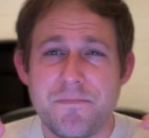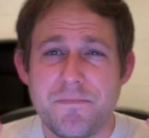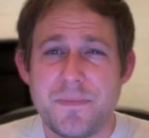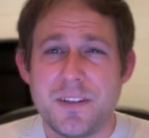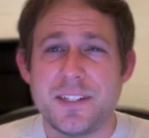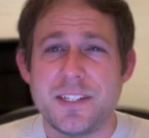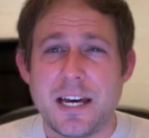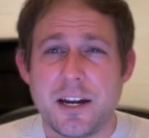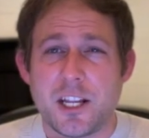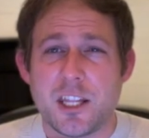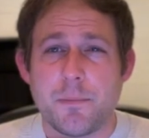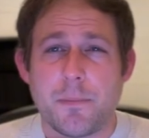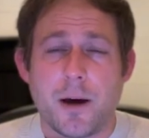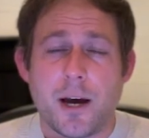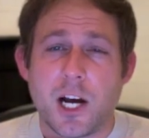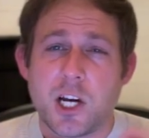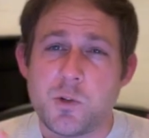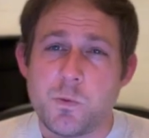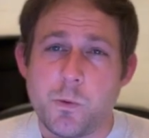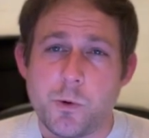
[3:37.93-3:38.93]
this out of the
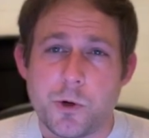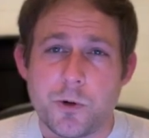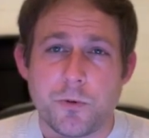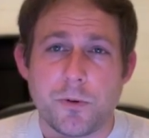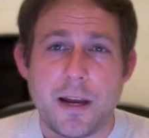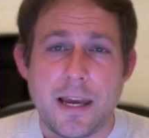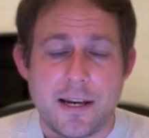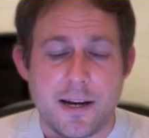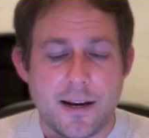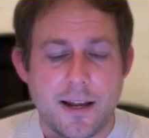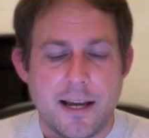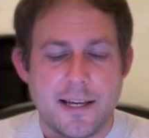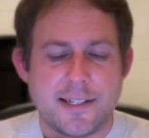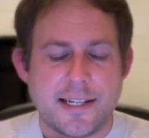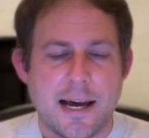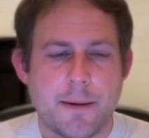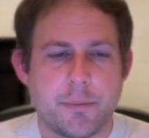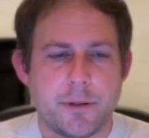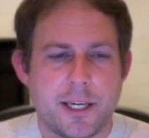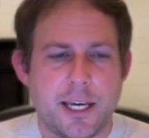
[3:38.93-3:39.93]
box will create a nice
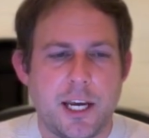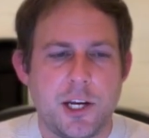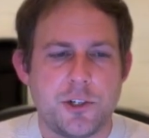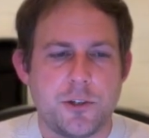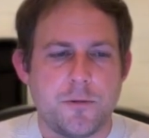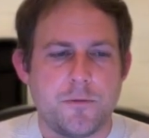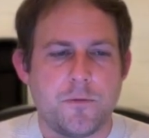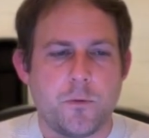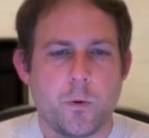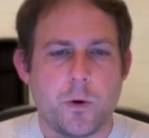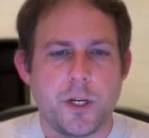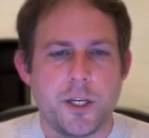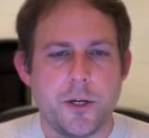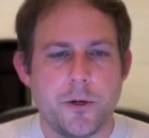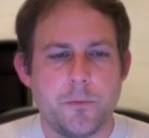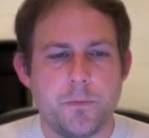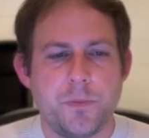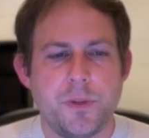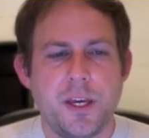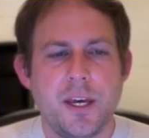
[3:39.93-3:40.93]
application for
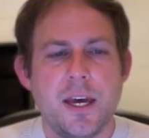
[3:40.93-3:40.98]
you.